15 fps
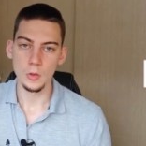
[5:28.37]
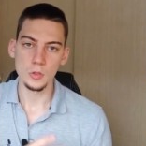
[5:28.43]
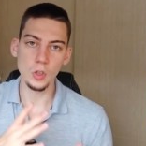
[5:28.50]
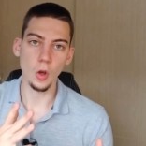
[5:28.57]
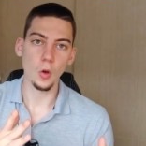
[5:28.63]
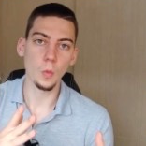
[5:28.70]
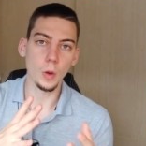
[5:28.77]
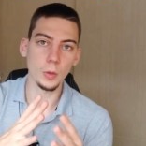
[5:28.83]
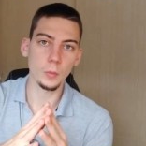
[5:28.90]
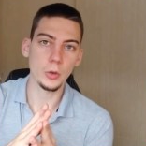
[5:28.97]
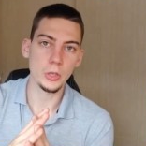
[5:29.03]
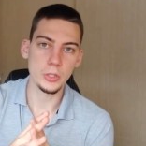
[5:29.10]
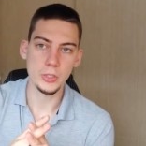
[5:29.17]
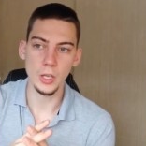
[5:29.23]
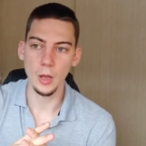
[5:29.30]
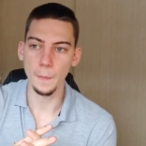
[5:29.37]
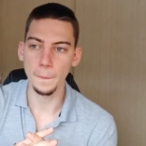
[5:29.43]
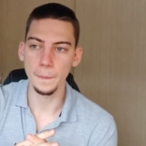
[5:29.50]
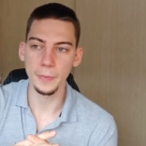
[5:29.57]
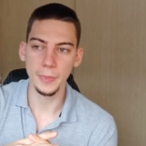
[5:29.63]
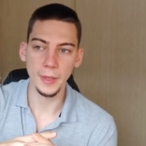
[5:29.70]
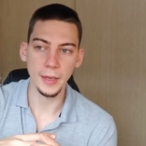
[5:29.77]
So what were
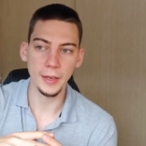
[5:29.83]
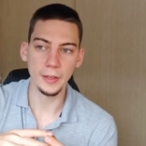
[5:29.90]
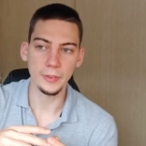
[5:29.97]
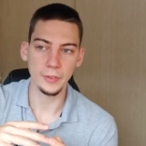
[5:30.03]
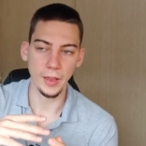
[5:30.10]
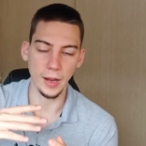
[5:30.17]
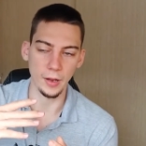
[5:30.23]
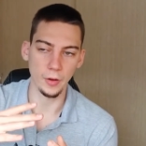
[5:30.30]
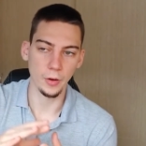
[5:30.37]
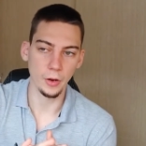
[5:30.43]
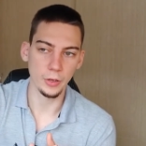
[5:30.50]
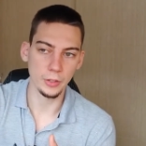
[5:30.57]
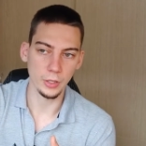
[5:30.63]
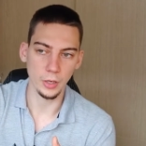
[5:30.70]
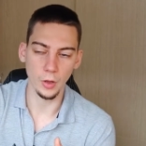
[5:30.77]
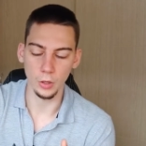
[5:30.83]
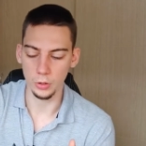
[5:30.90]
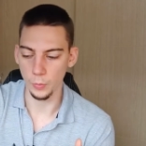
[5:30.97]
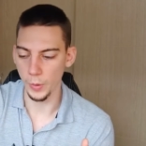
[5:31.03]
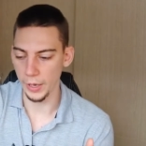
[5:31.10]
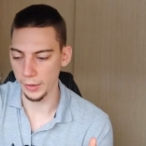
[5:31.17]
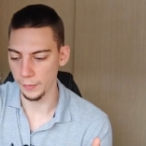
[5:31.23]
some things I learned along
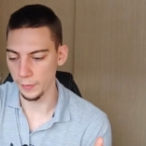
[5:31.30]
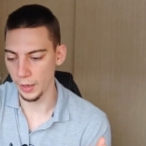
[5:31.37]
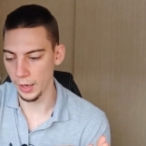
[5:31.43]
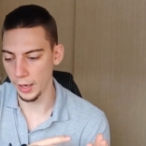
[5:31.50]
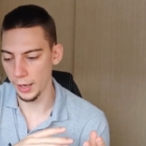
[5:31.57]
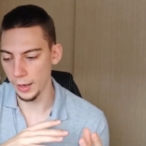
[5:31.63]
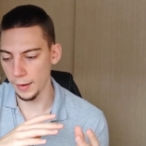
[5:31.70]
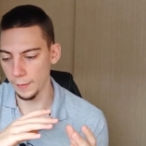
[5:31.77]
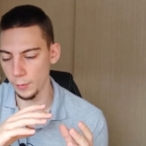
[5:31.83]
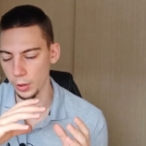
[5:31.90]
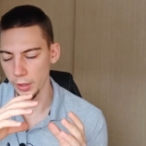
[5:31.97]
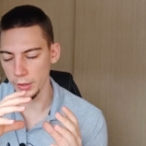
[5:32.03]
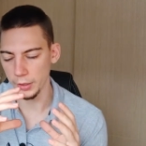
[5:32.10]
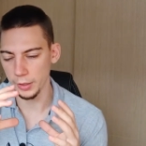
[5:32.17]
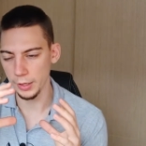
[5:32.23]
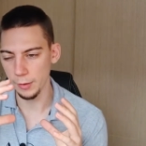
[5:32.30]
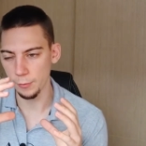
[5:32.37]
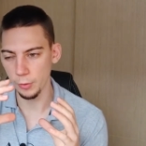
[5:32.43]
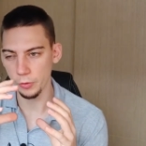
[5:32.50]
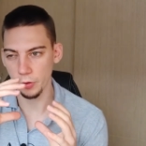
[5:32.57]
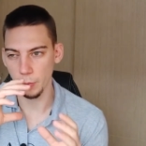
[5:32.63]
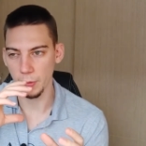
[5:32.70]
the way? Uh, I want to give
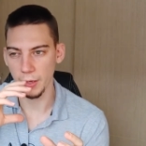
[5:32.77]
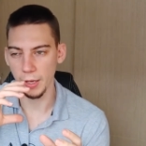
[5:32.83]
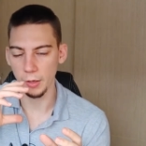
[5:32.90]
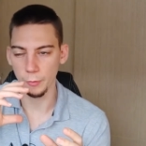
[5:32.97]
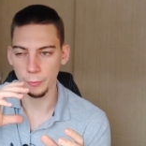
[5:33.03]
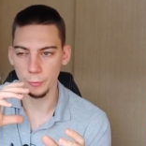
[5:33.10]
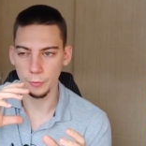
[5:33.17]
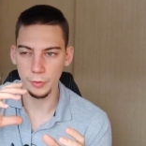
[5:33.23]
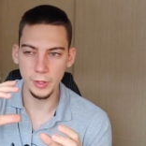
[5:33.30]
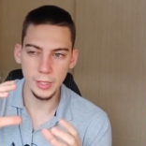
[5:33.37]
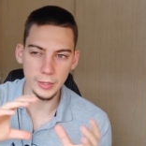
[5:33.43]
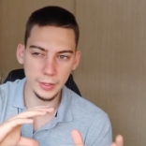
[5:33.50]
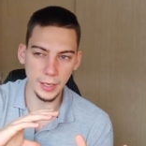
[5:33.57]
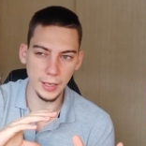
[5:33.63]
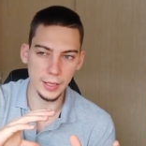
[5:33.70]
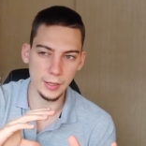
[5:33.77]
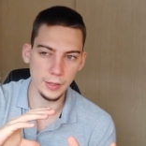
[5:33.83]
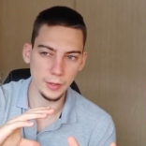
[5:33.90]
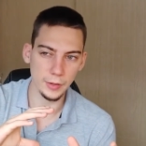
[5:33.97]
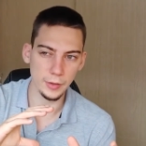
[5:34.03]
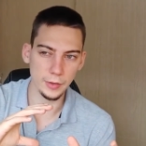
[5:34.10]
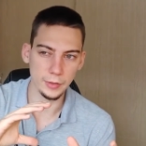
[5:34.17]
you some kind of
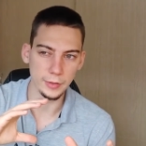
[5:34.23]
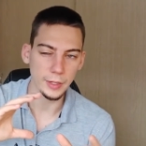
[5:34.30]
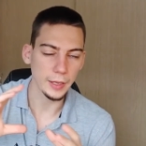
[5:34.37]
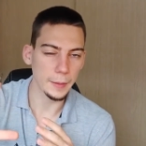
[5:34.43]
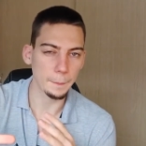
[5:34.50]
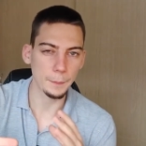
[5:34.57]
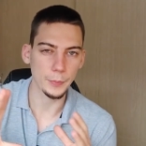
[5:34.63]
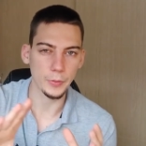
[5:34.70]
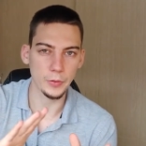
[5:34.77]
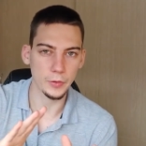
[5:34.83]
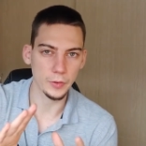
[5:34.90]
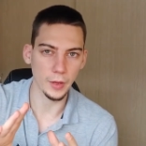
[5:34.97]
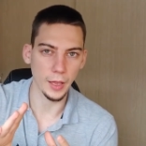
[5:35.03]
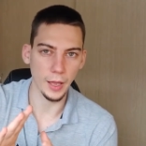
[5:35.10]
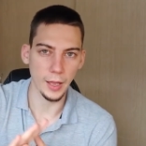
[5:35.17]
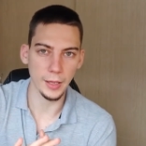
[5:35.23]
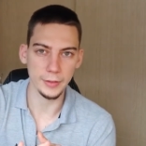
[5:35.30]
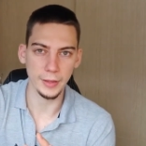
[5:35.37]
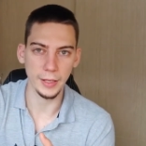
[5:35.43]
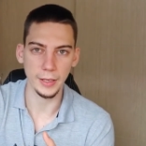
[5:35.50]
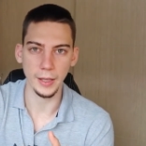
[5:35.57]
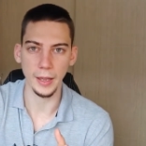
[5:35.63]
detailed tips uh,
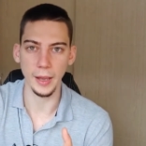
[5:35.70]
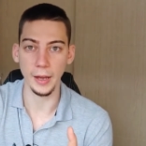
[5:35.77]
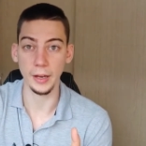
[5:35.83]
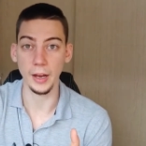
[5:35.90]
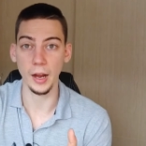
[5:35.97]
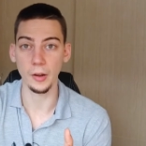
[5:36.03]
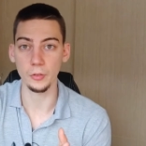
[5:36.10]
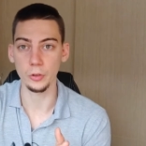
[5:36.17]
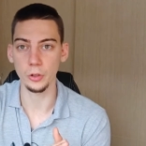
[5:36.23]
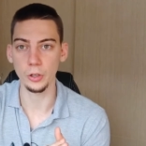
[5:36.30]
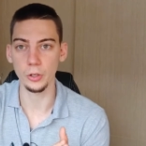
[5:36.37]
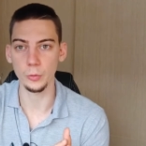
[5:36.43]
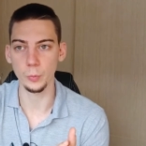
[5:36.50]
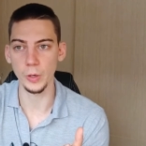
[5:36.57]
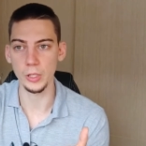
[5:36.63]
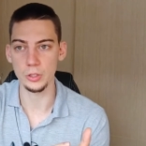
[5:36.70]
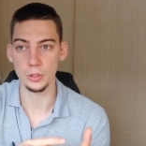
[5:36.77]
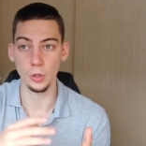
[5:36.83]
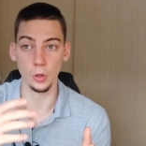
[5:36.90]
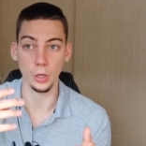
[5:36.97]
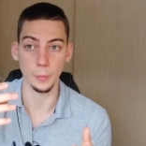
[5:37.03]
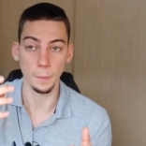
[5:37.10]
that I encountered, which
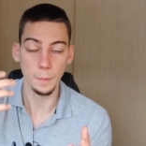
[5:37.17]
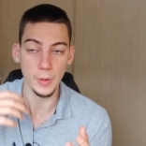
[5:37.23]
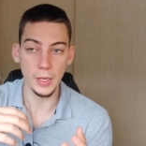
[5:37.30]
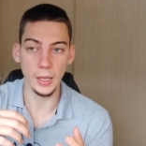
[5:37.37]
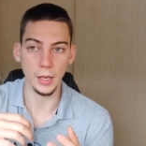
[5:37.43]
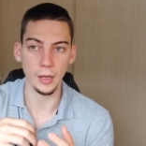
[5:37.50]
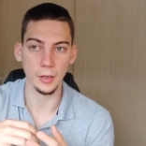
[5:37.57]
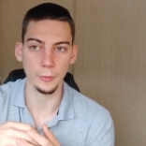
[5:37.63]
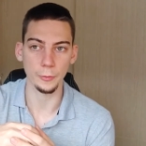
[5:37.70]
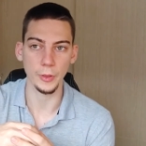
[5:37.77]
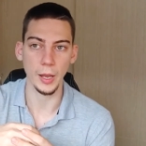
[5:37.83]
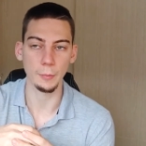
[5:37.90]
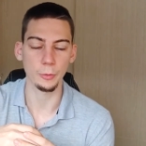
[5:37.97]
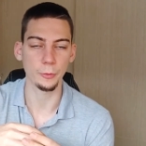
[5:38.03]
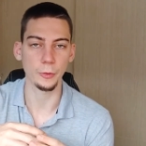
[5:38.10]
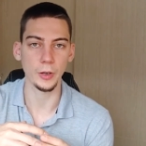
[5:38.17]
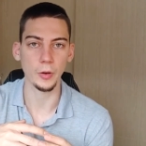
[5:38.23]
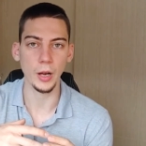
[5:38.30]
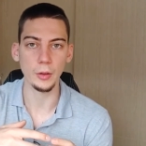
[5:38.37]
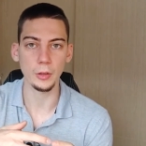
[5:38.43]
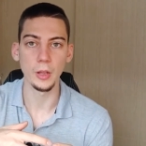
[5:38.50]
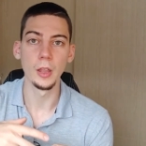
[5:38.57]
took me a lot of time to
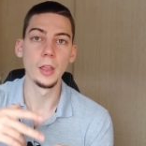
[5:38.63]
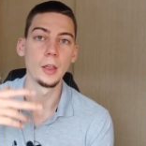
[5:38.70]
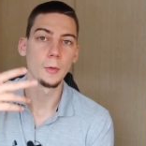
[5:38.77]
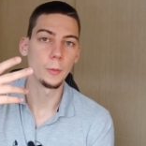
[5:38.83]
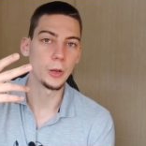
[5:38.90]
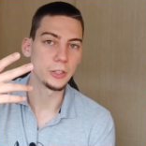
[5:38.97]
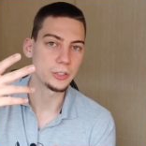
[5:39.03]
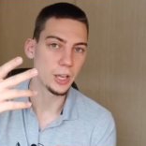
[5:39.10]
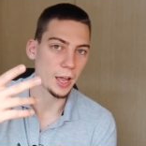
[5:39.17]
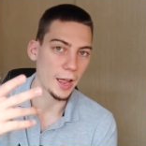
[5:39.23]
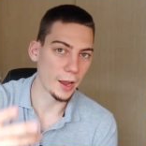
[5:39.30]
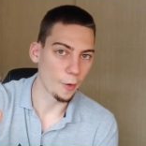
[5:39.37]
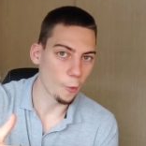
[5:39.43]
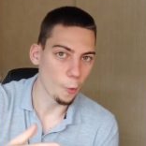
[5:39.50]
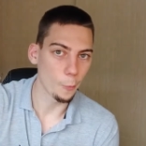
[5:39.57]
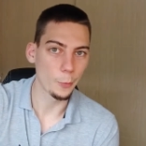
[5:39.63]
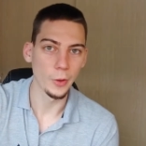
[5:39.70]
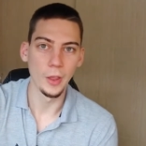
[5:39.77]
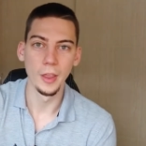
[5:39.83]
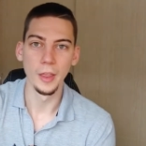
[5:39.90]
figure out, which I hope